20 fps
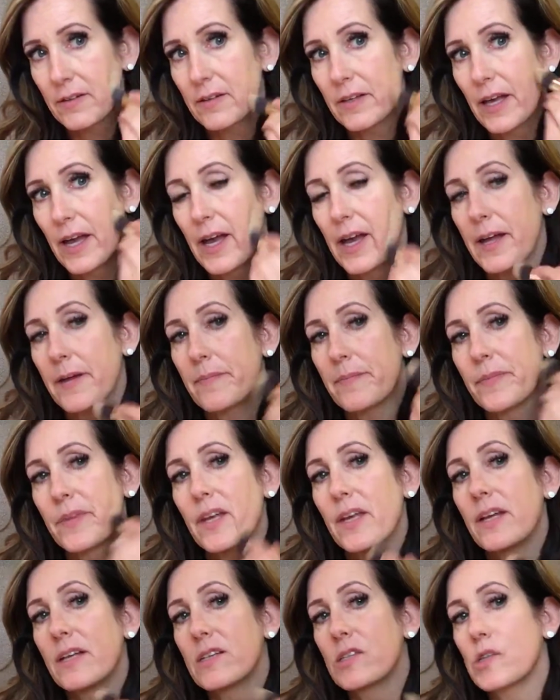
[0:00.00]
Okay,
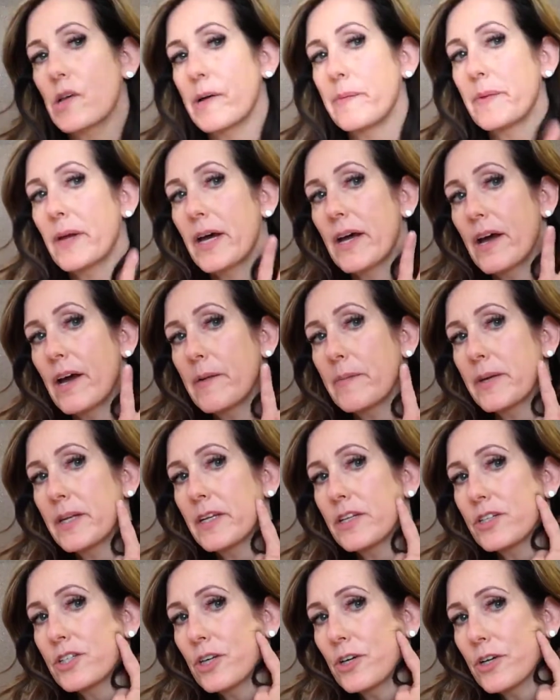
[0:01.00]
so I'm
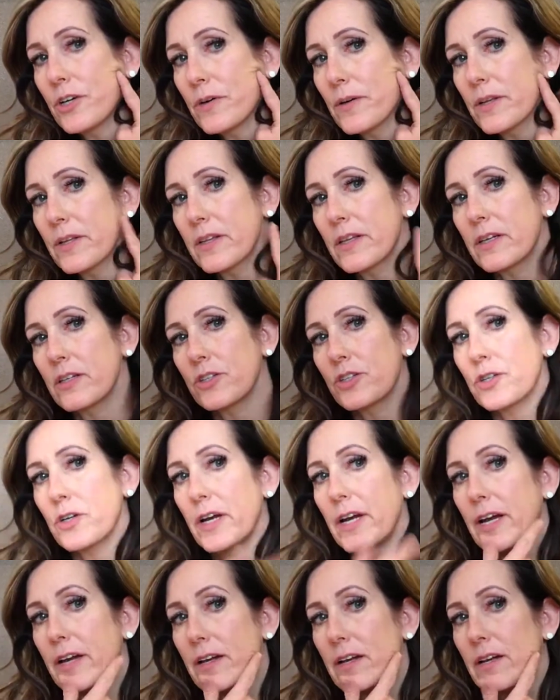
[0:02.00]
gonna show you a little
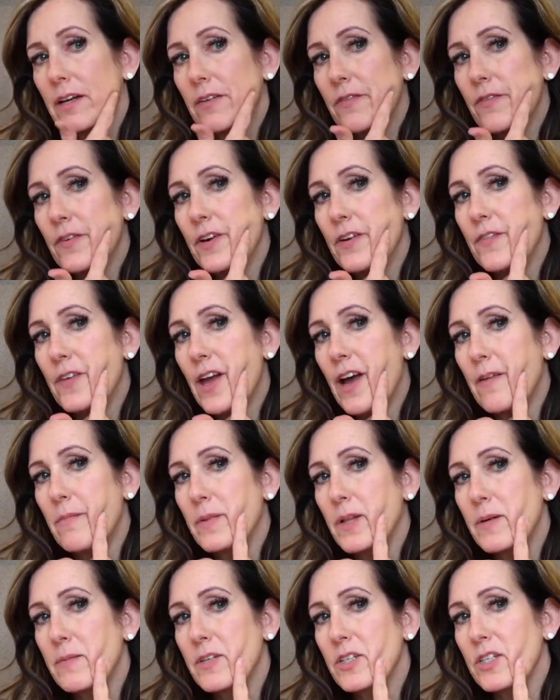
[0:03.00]
trick for if you have
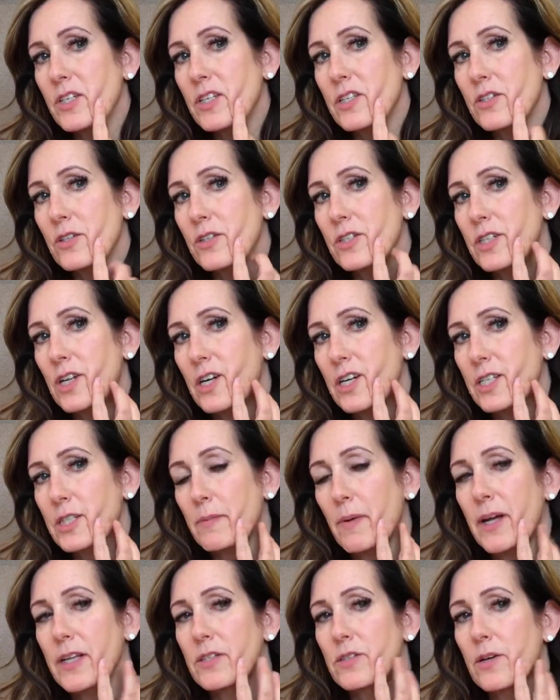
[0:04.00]
blemishes or dark
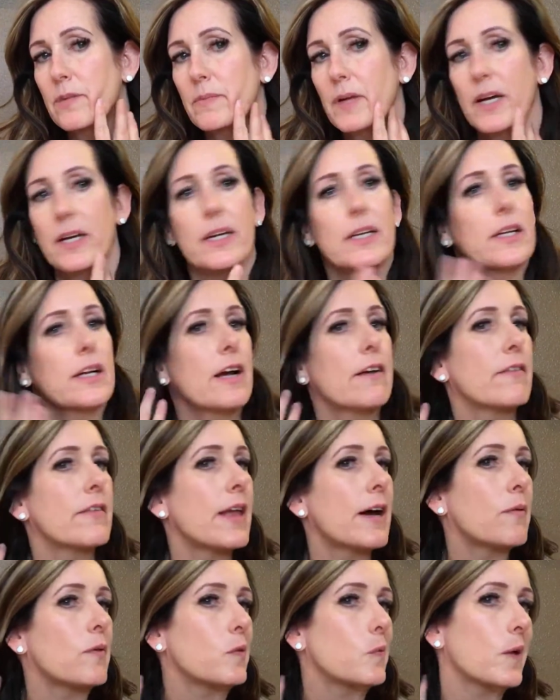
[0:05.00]
spots, so I'm not gonna cover
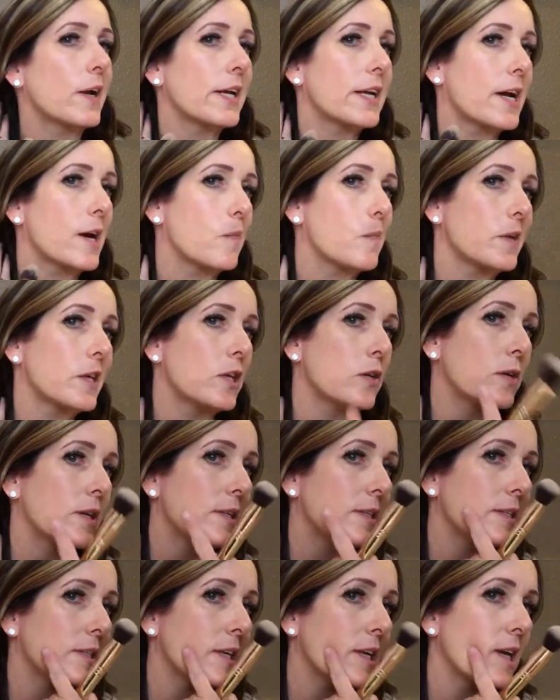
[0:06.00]
that one right now, but you
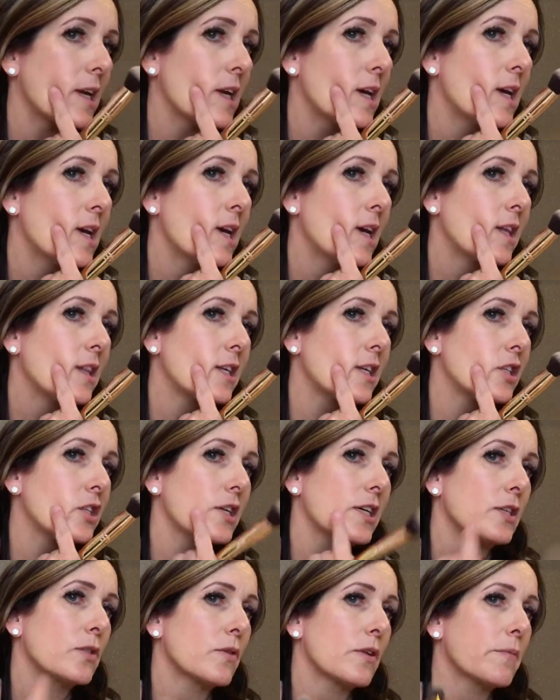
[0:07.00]
can see that
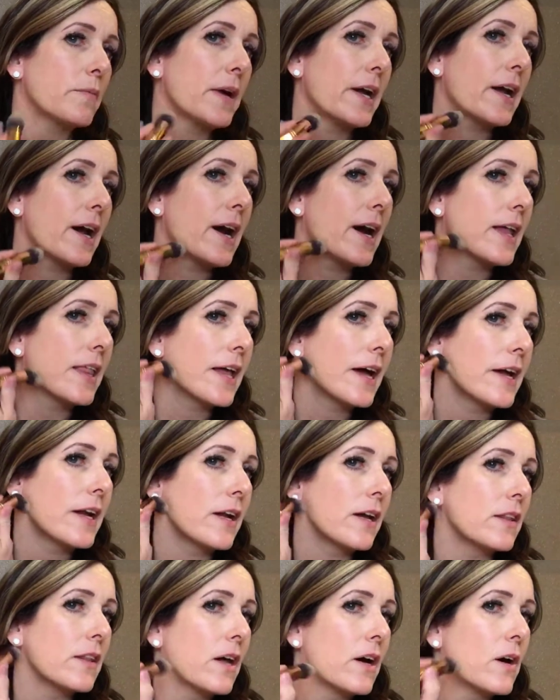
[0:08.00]
just with my highlight
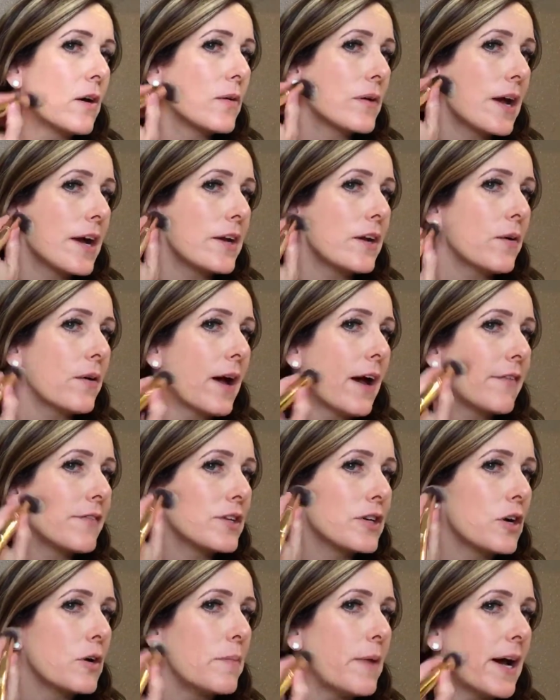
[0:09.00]
alone, I don't have to
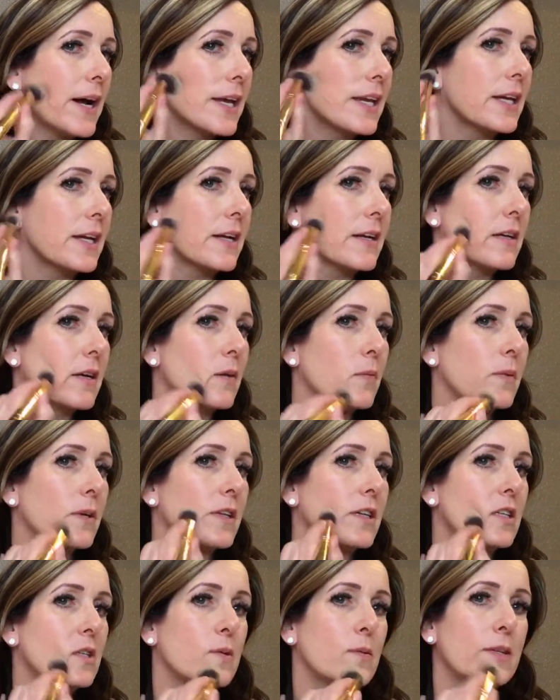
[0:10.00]
go back in and
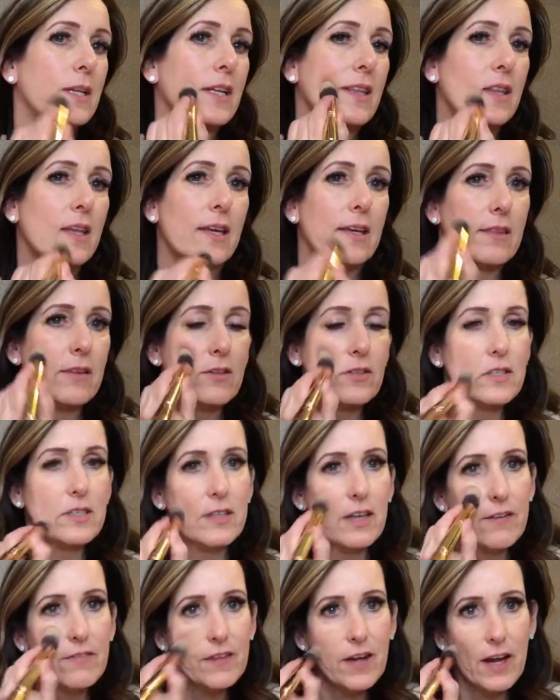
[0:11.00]
really do anything. There's
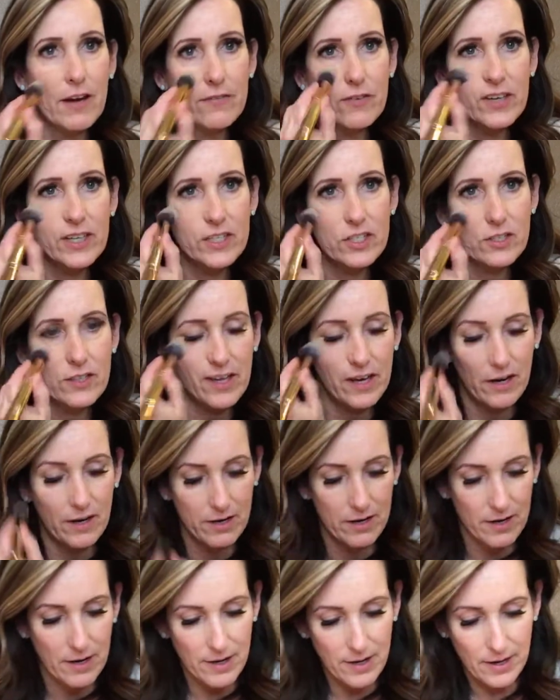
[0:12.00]
enough coverage
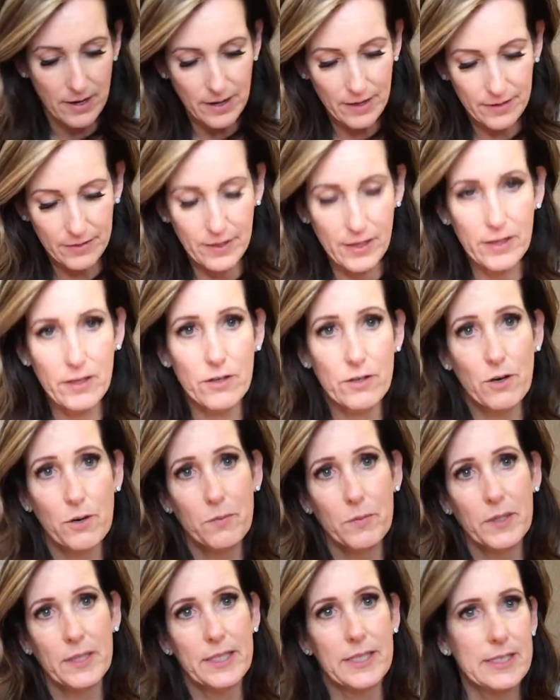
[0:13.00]
there that you don't
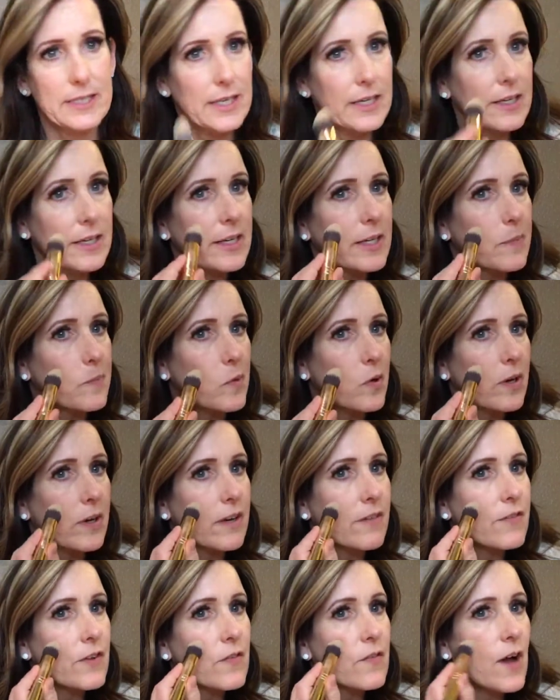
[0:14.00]
really see it anymore.
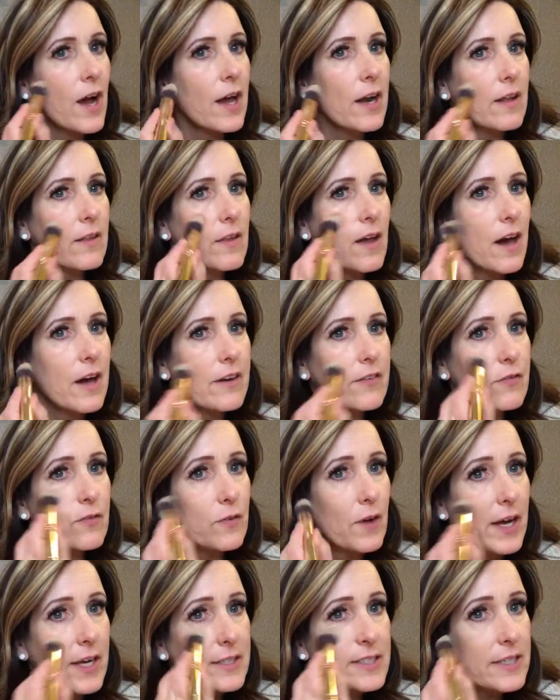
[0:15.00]
If you've got a lot of
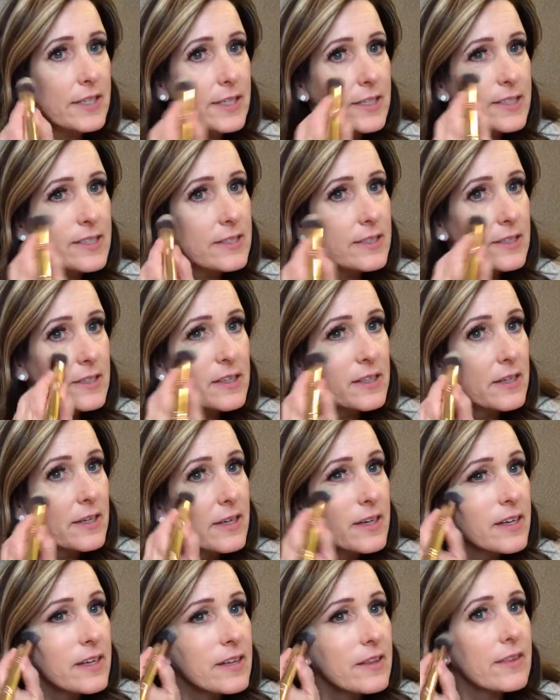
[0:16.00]
redness,
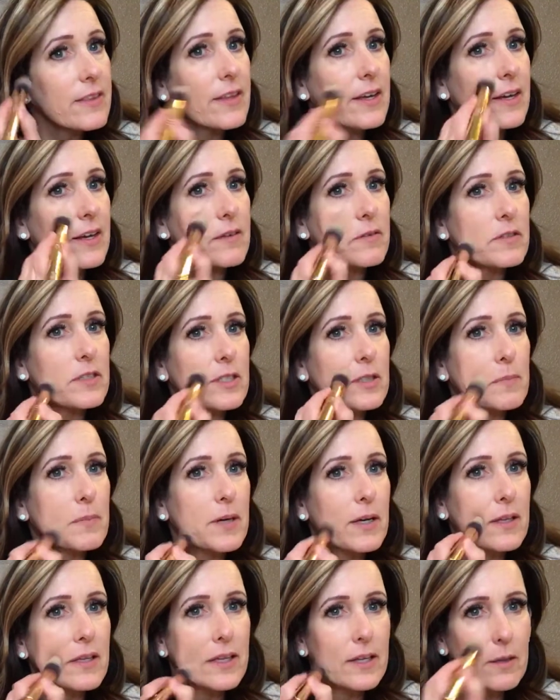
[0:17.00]
then just
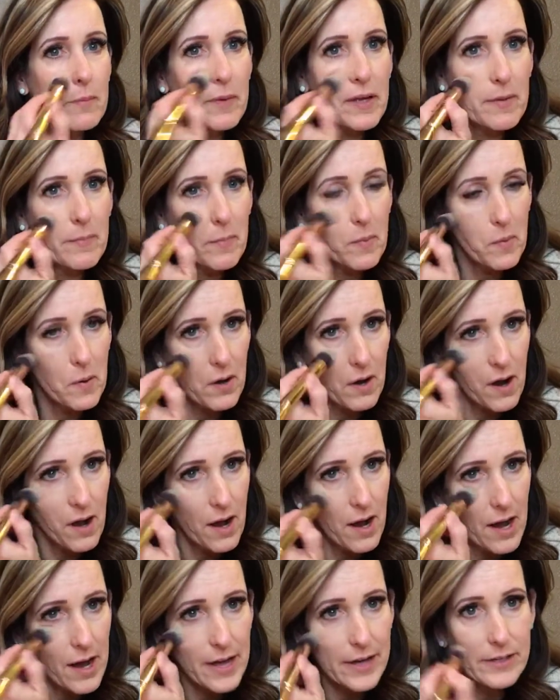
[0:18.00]
put a little bit more
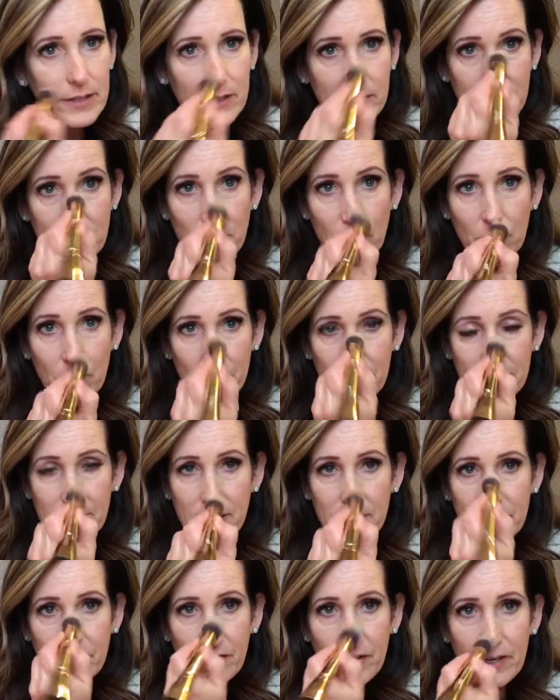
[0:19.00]
on. So this
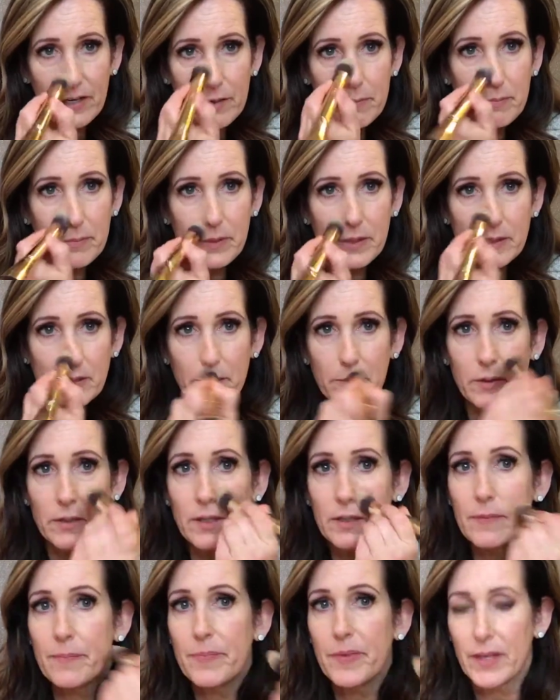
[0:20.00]
is very
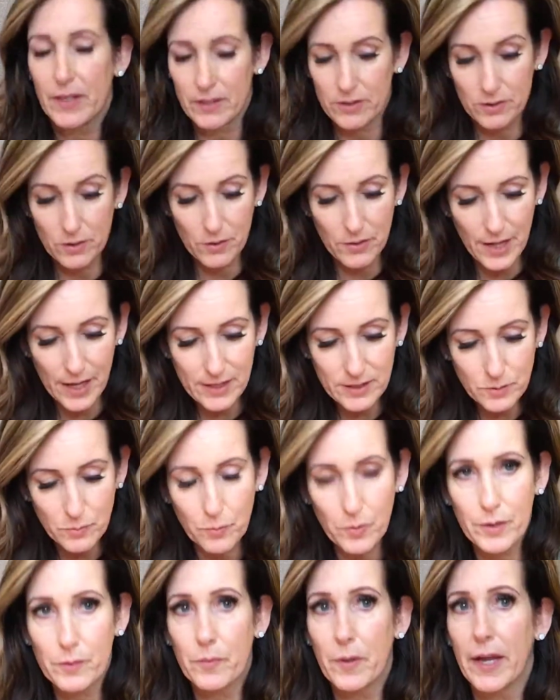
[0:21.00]
buildable. So that's
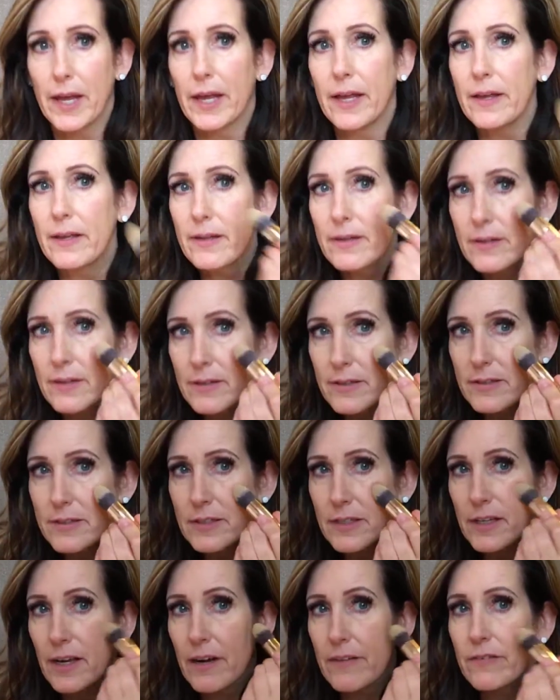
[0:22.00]
one way
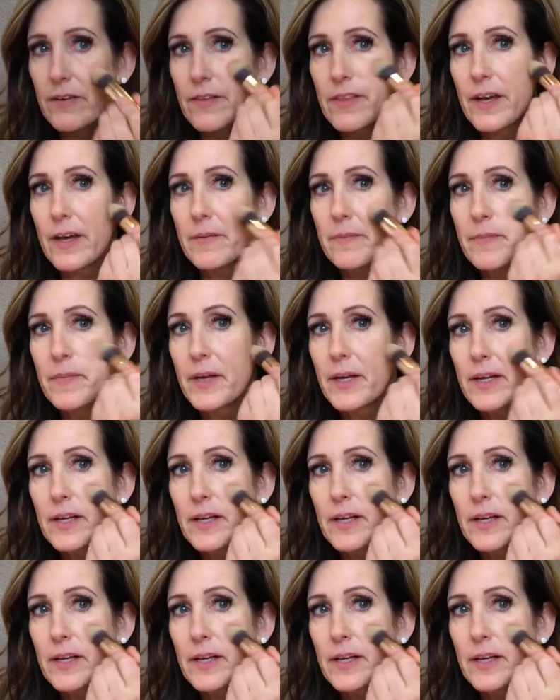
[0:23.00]
to cover them.